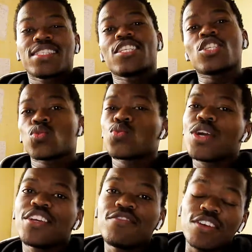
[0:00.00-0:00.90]
this is where
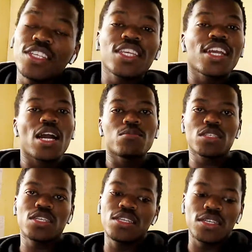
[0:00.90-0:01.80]
investing
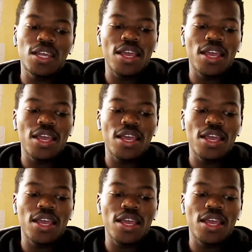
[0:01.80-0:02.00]
comes in.